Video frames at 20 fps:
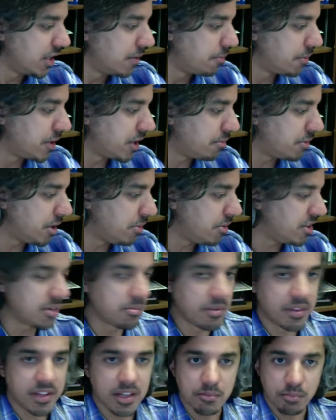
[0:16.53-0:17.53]
but maybe
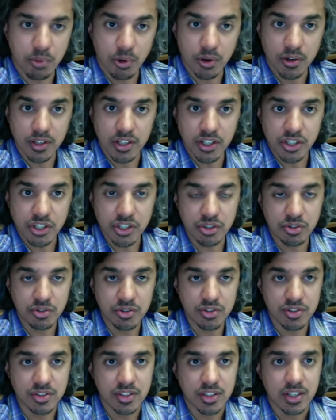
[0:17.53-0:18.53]
some of the important
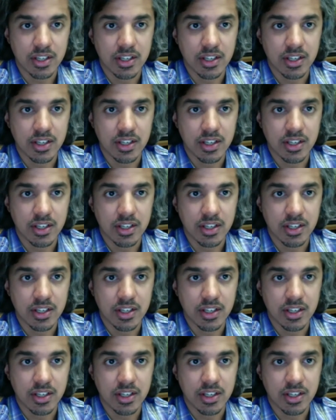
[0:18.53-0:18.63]
issues